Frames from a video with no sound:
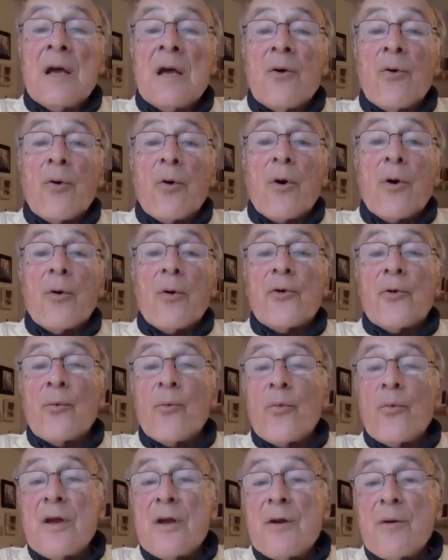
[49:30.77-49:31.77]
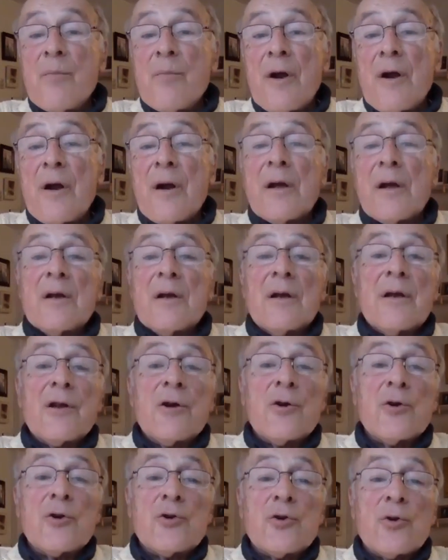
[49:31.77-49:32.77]
or to read American
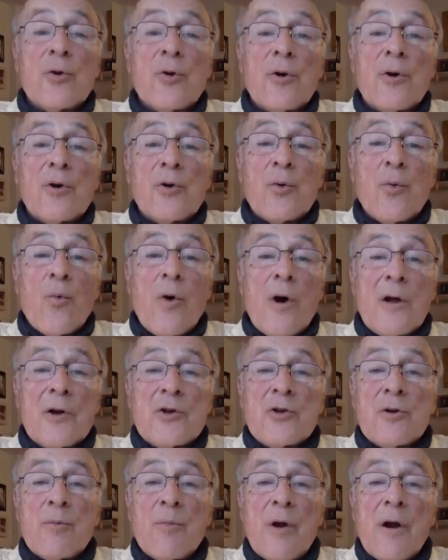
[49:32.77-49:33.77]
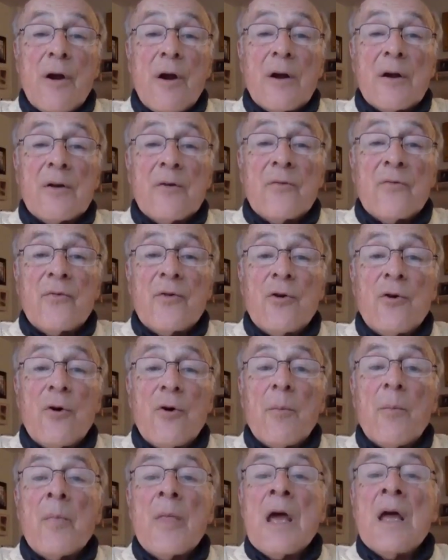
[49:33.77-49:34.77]
literature or to watch an American
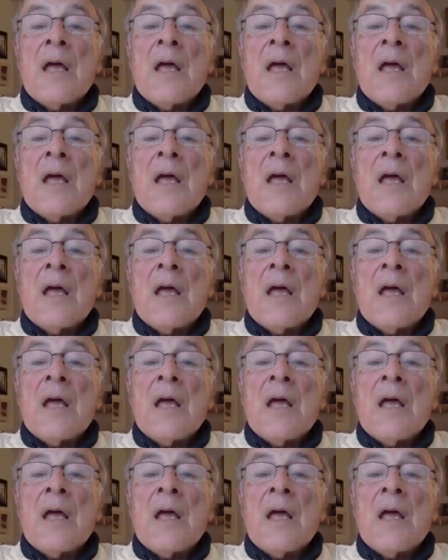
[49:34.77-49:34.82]
film.